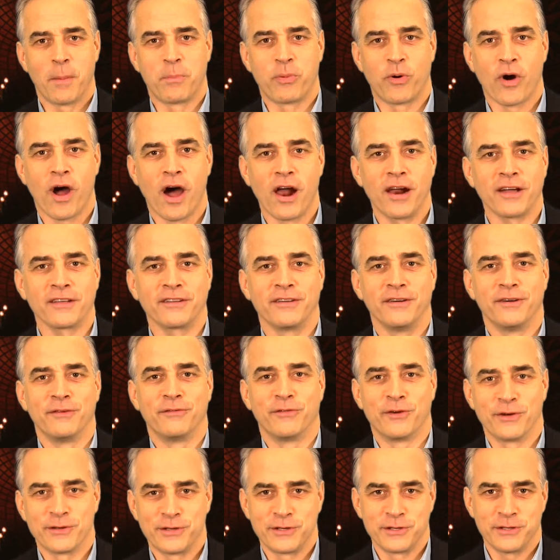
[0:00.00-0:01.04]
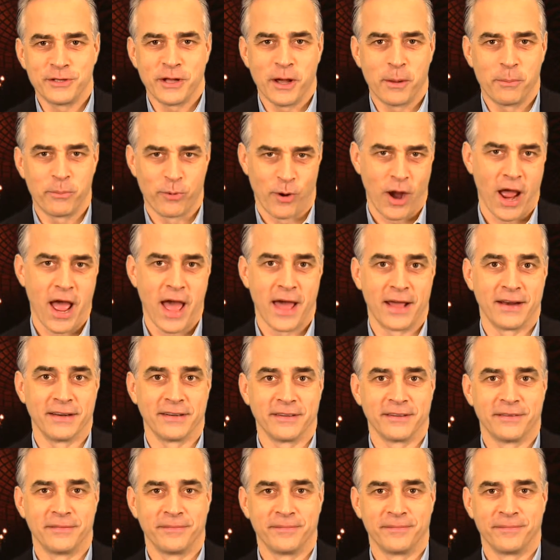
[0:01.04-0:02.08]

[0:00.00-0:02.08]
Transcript: product versus a brand.